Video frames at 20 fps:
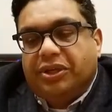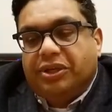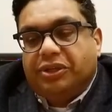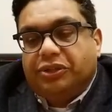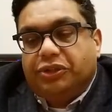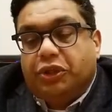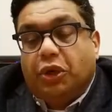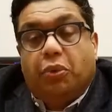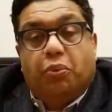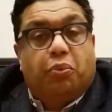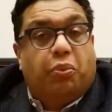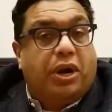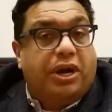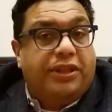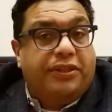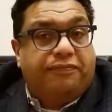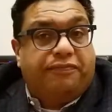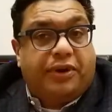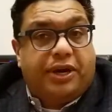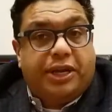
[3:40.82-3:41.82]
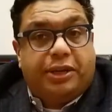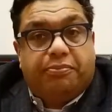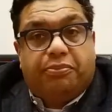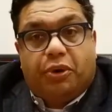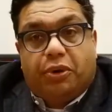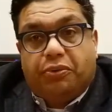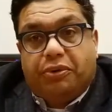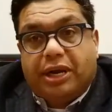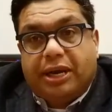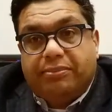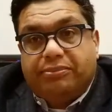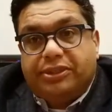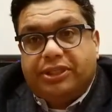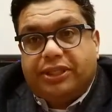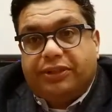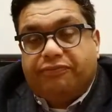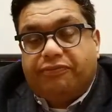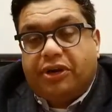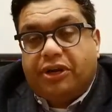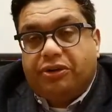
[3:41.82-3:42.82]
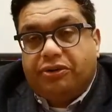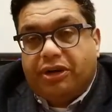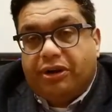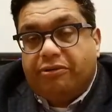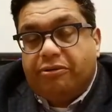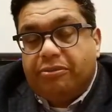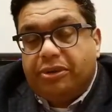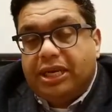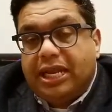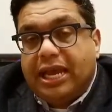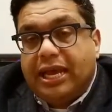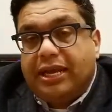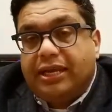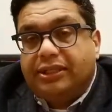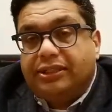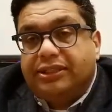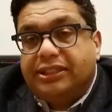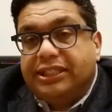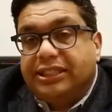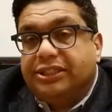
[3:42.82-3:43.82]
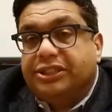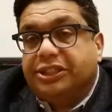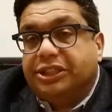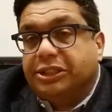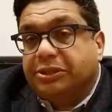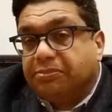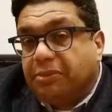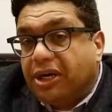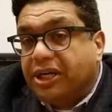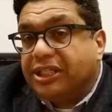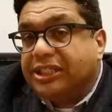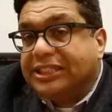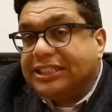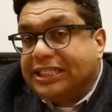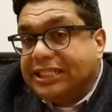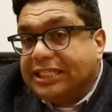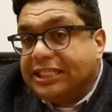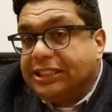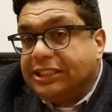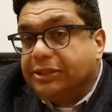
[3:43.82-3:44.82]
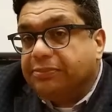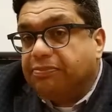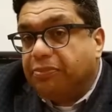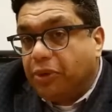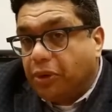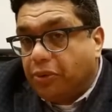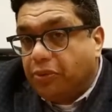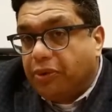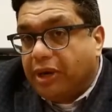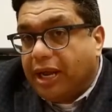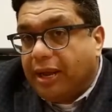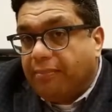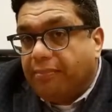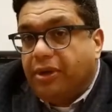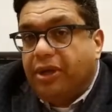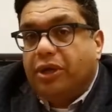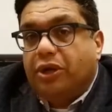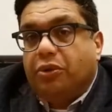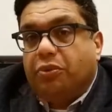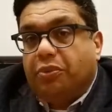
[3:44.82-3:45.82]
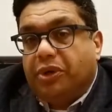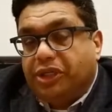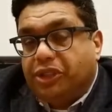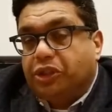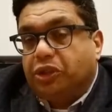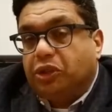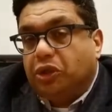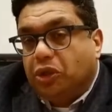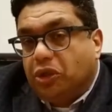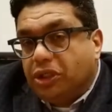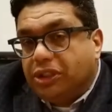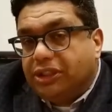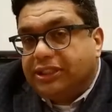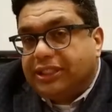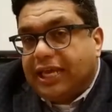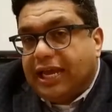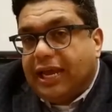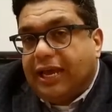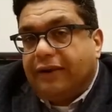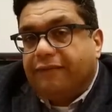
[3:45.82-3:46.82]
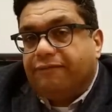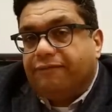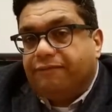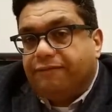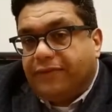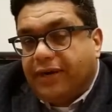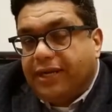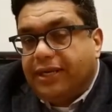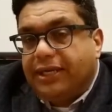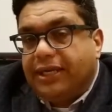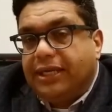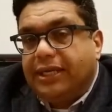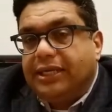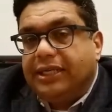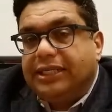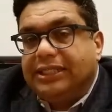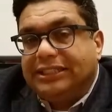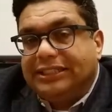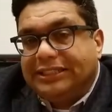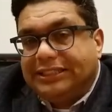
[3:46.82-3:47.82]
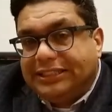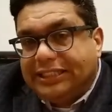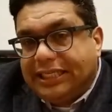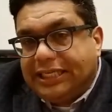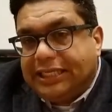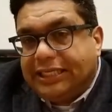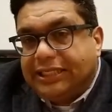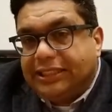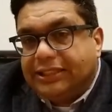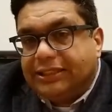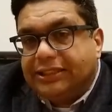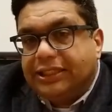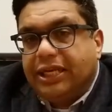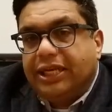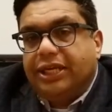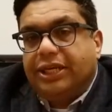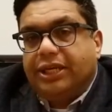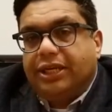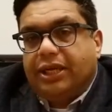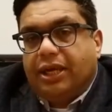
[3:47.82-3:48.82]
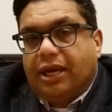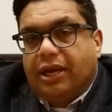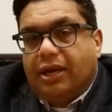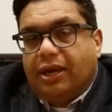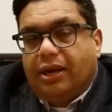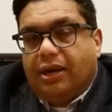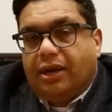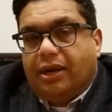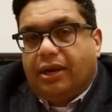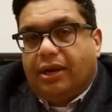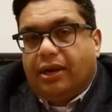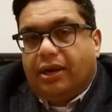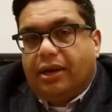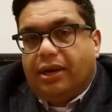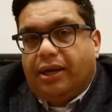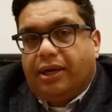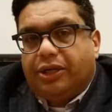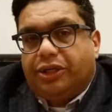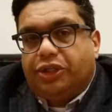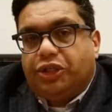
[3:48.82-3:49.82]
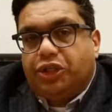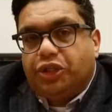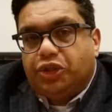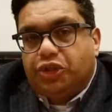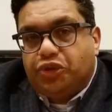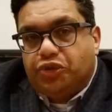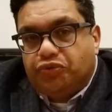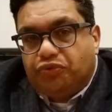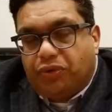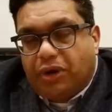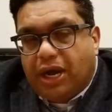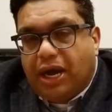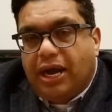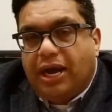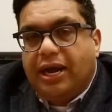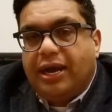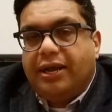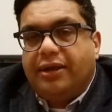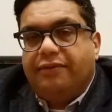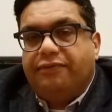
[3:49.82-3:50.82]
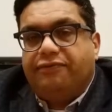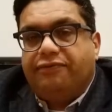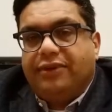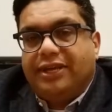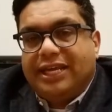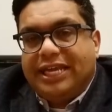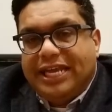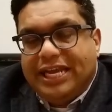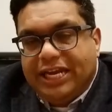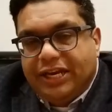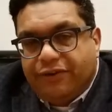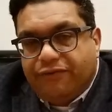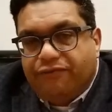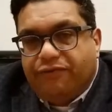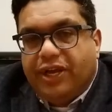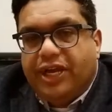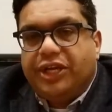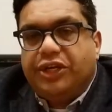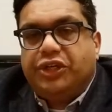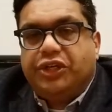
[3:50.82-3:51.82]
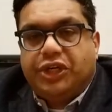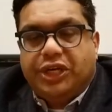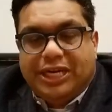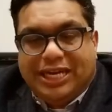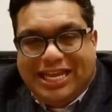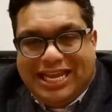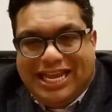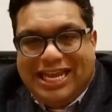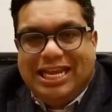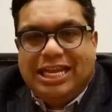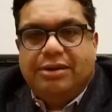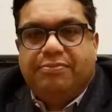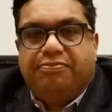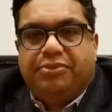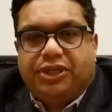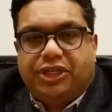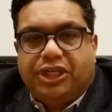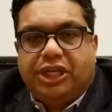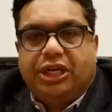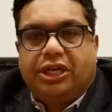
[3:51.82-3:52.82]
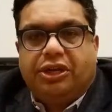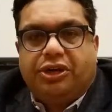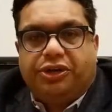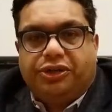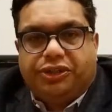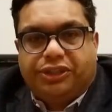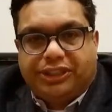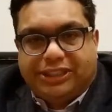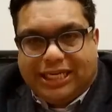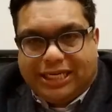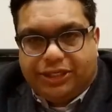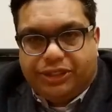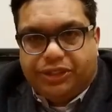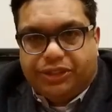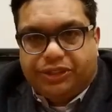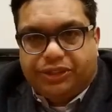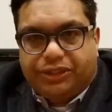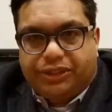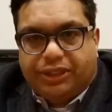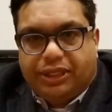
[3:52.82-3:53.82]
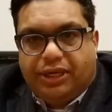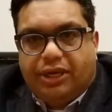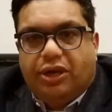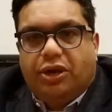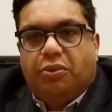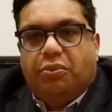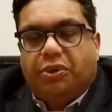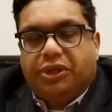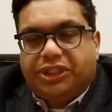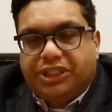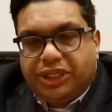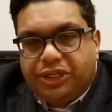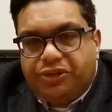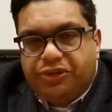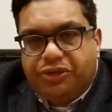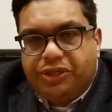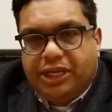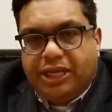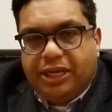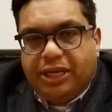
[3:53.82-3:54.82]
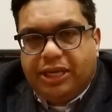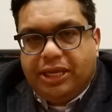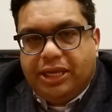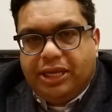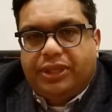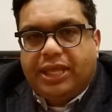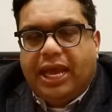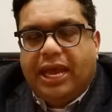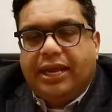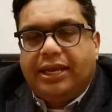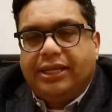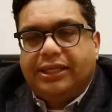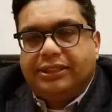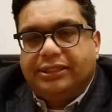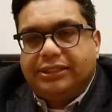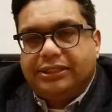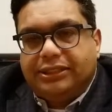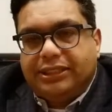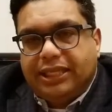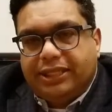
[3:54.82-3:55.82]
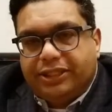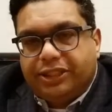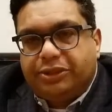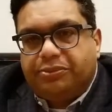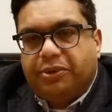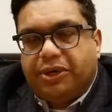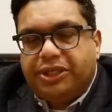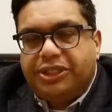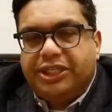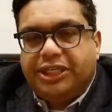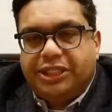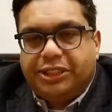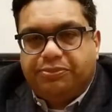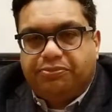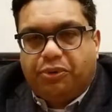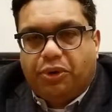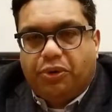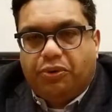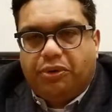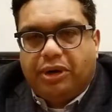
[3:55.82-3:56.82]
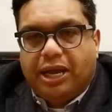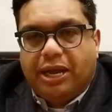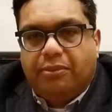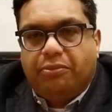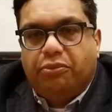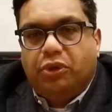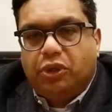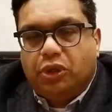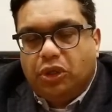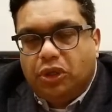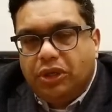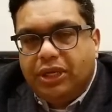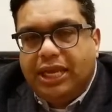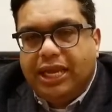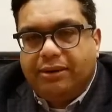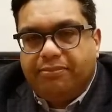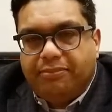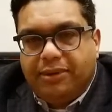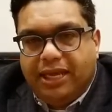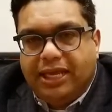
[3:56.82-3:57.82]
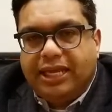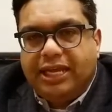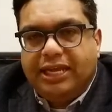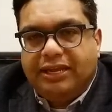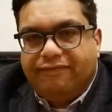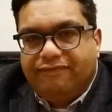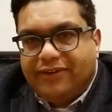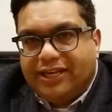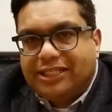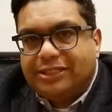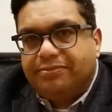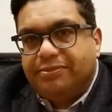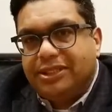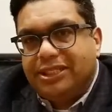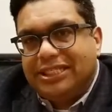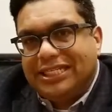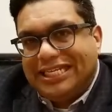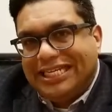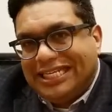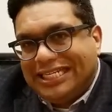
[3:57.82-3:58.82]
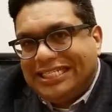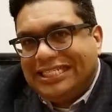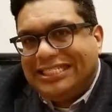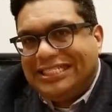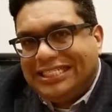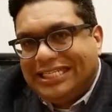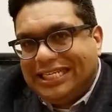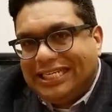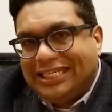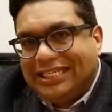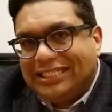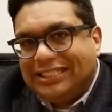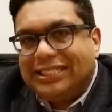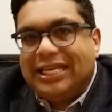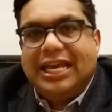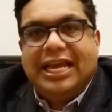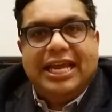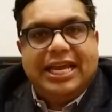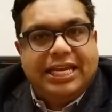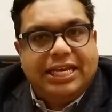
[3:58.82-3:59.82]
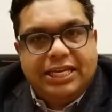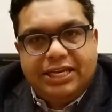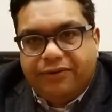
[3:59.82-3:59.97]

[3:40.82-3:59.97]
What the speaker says: So one of the funding programs that the federal government has is the Smart Cities program, which looks at funding cities to drive innovation in particular sectors. What's interesting about that is that the Smart Cities program will look at making investments in cities in